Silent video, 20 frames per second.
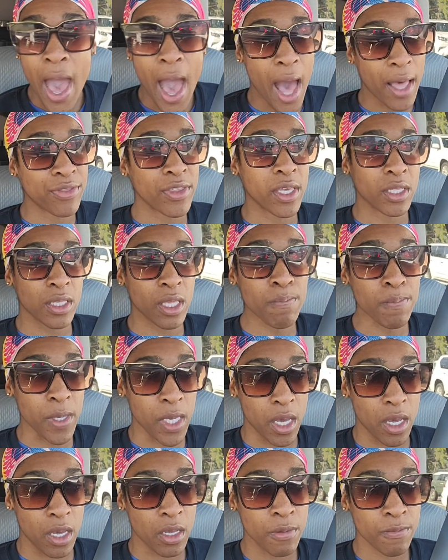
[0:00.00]
At the
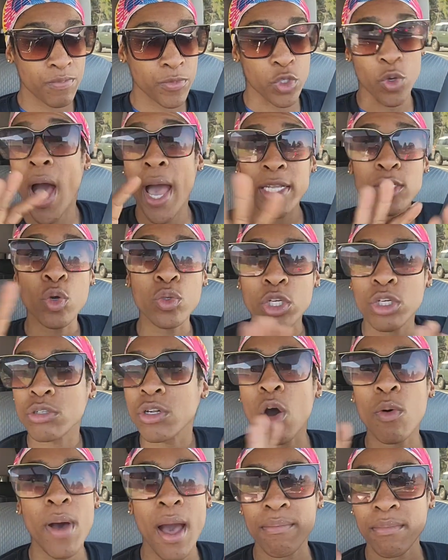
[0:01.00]
Olympia, so I told her,
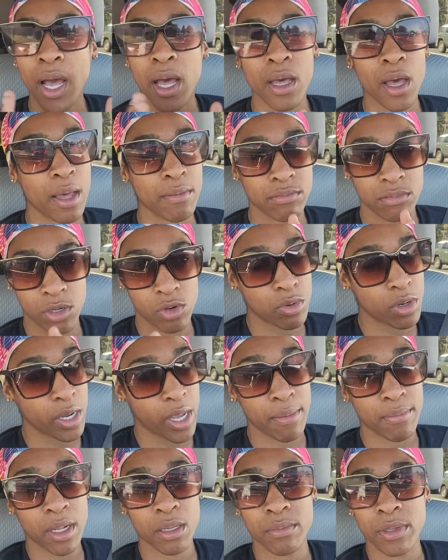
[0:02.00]
no, I'm not. Don't worry,
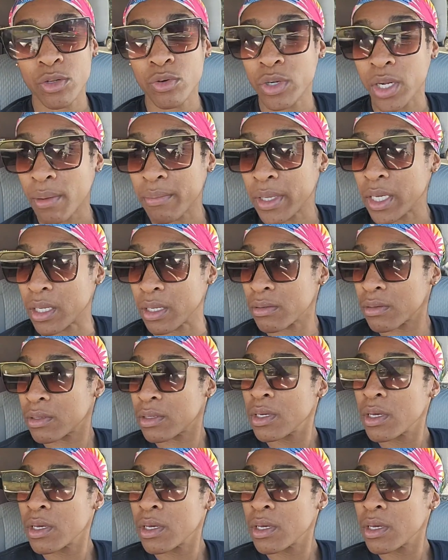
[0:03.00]
I'm not going to be doing it. I'm eating.